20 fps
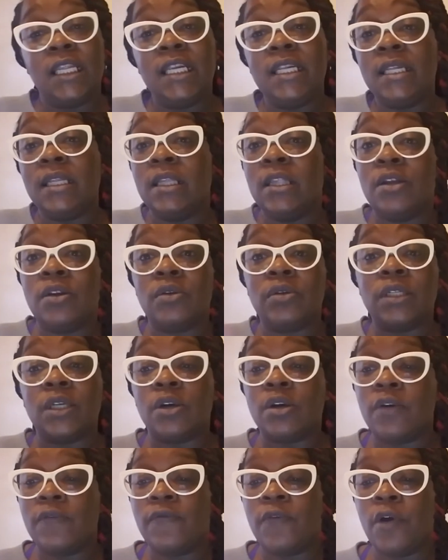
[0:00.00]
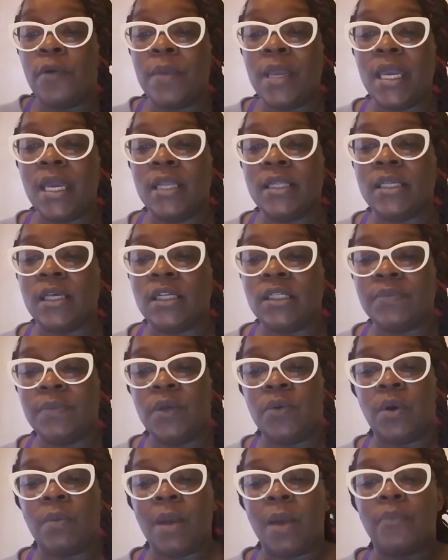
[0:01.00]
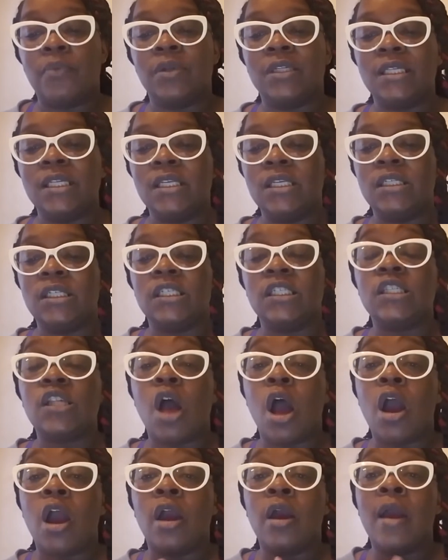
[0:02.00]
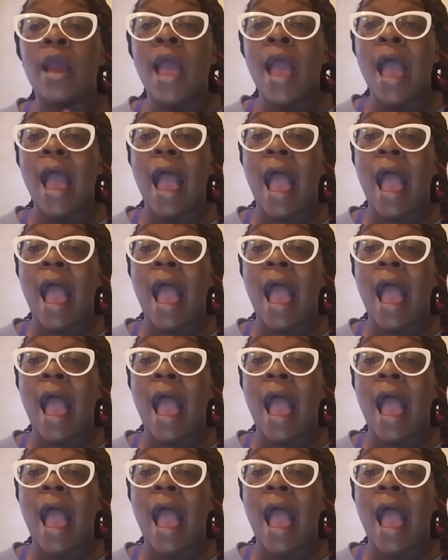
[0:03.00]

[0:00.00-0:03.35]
neat little circle for me and tells me what my percentages are.